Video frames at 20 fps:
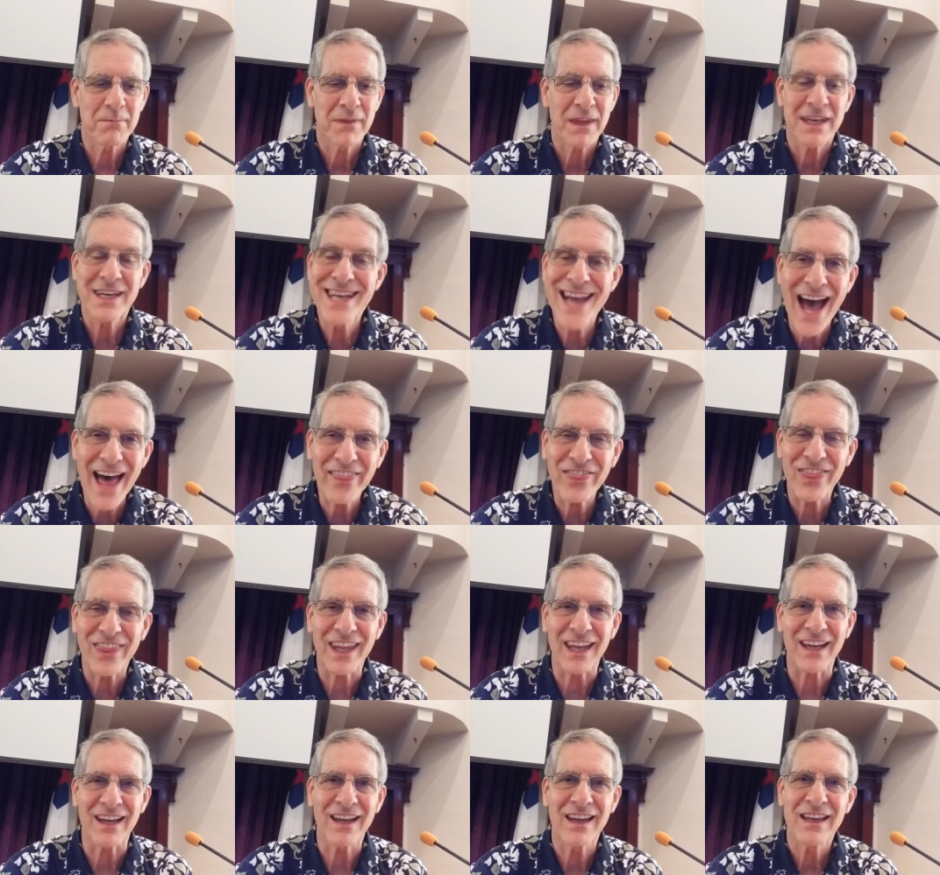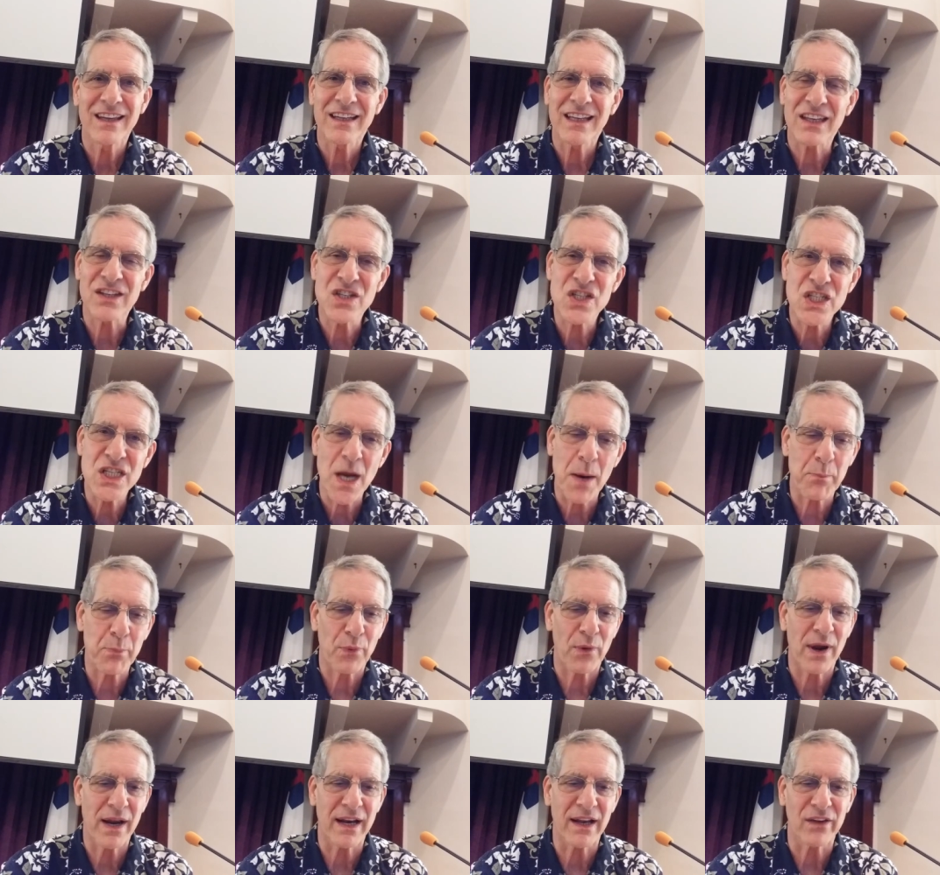Nothing can
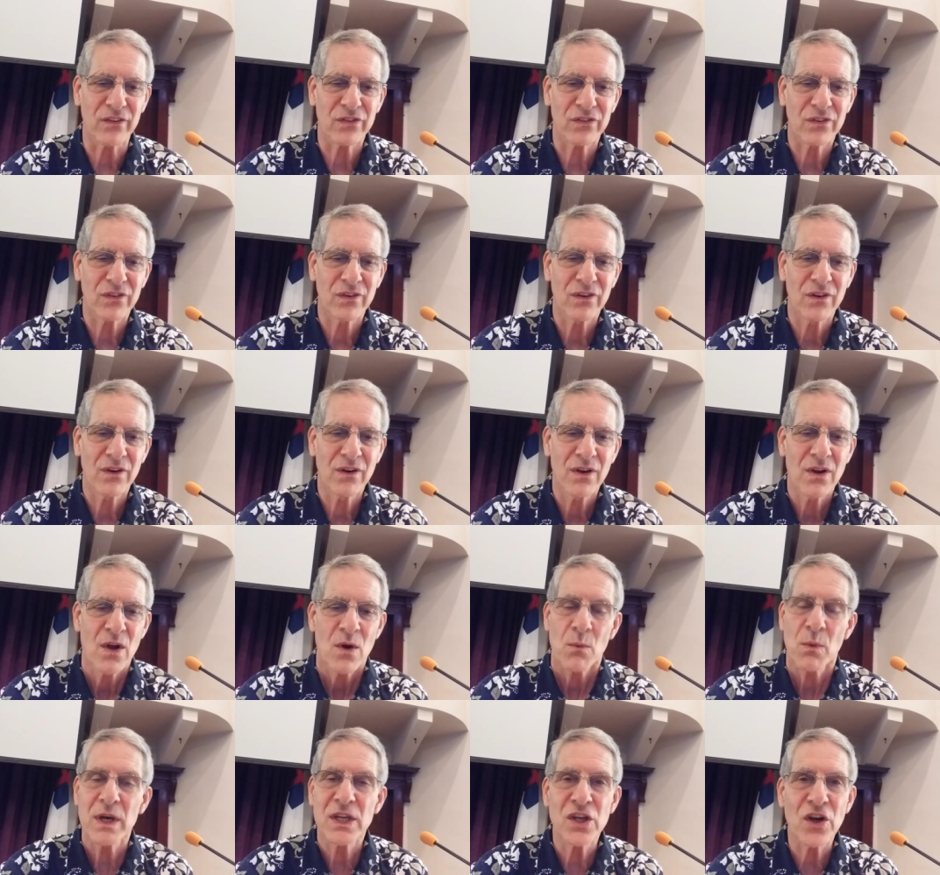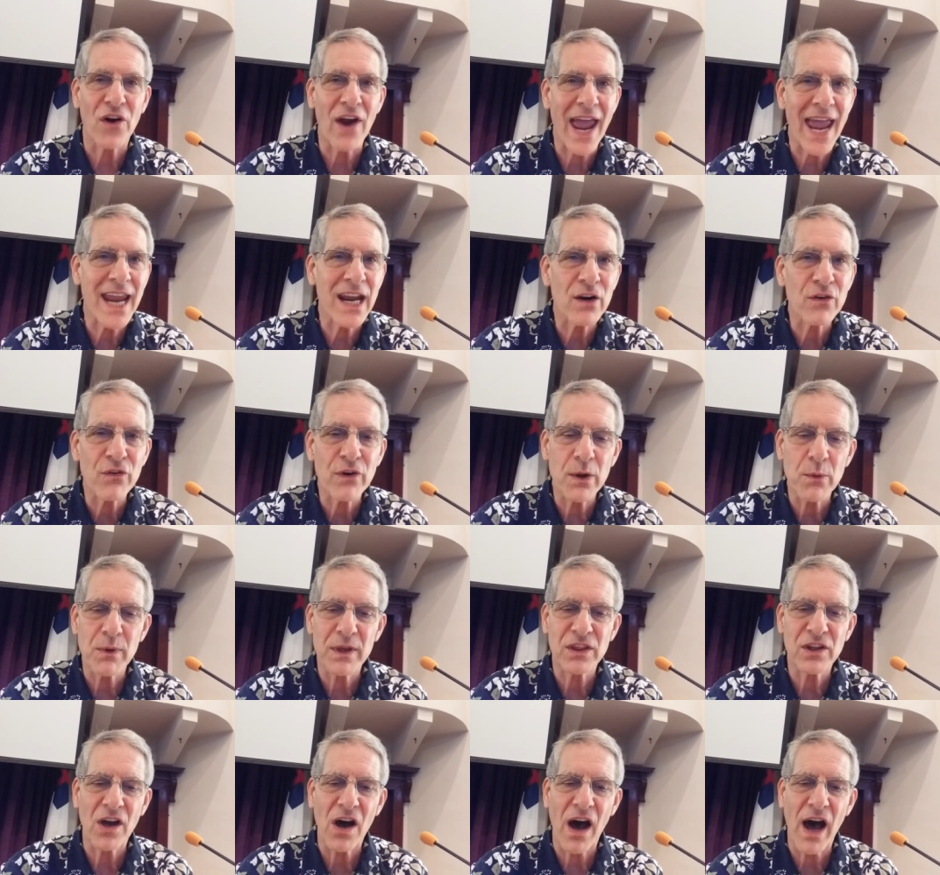separate us. When you're angry
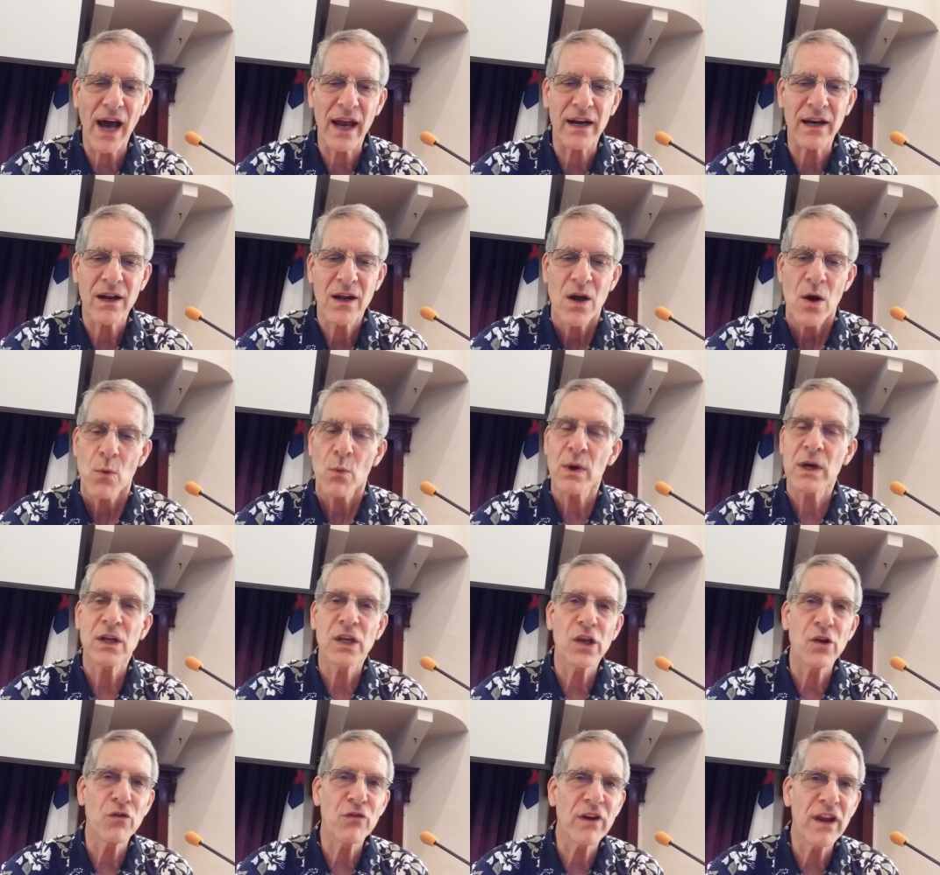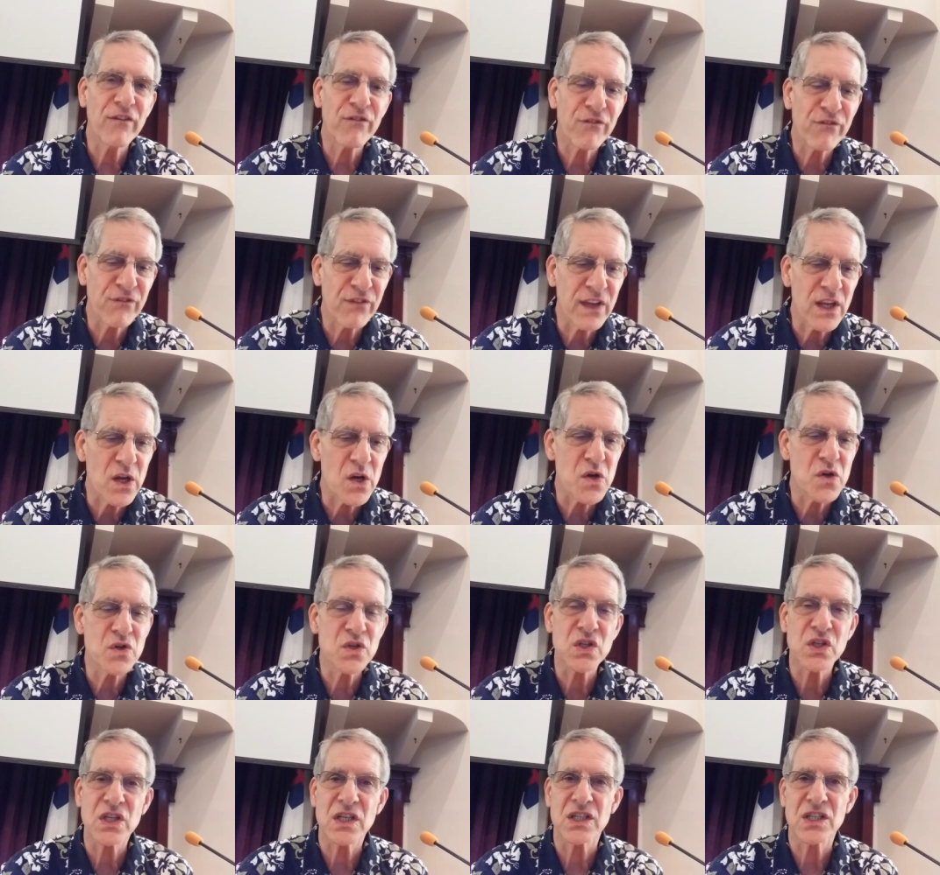with God, when you refuse to